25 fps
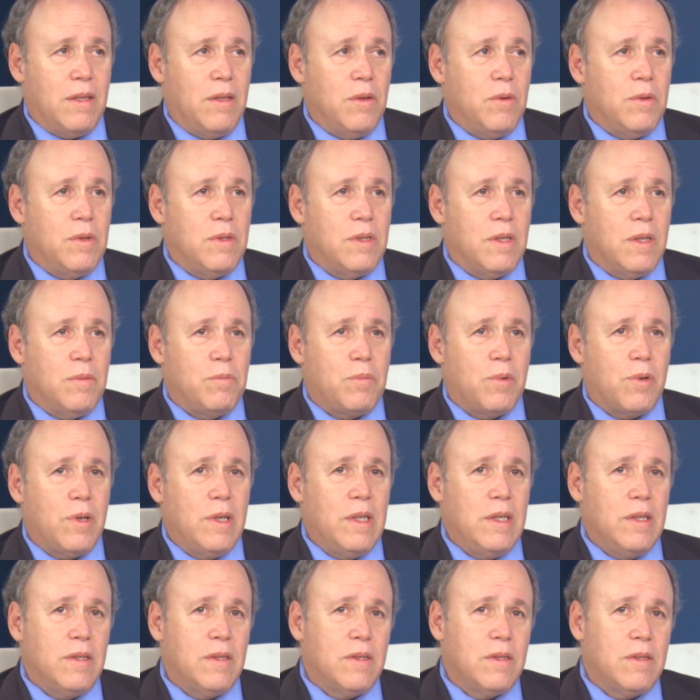There was a
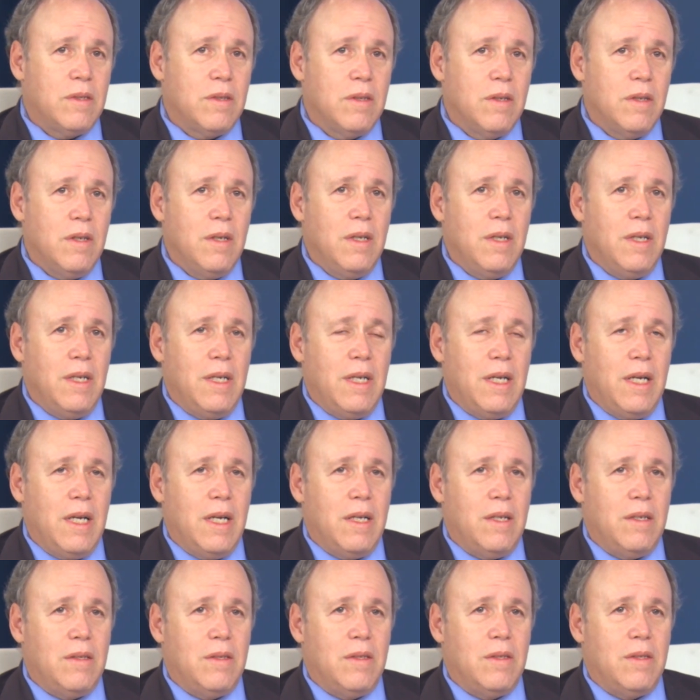priest
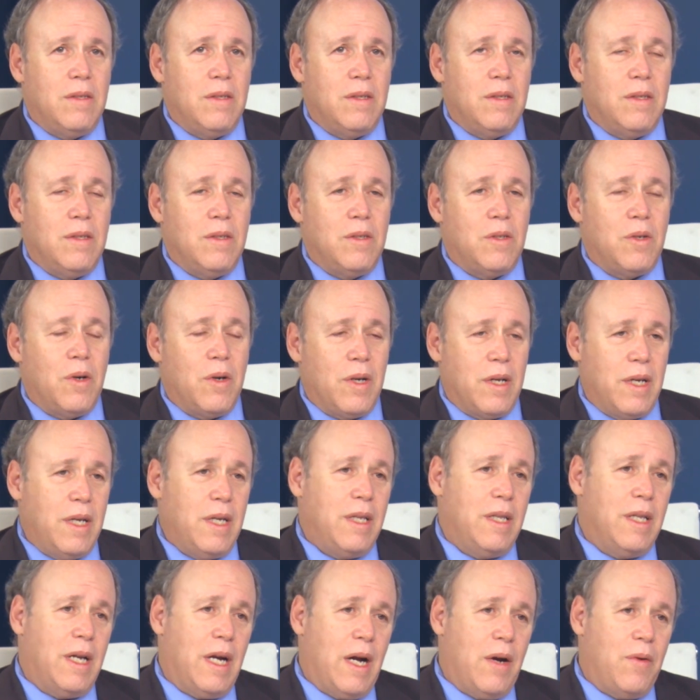in Turkey
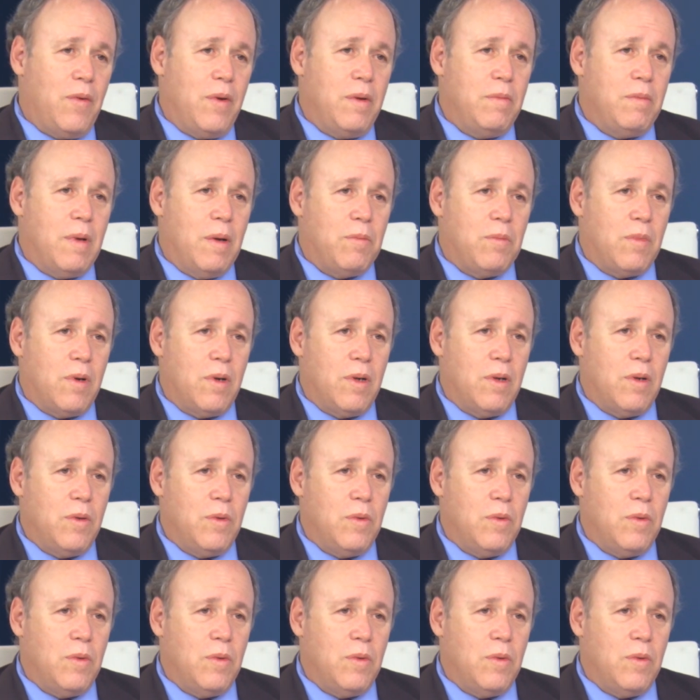that I remember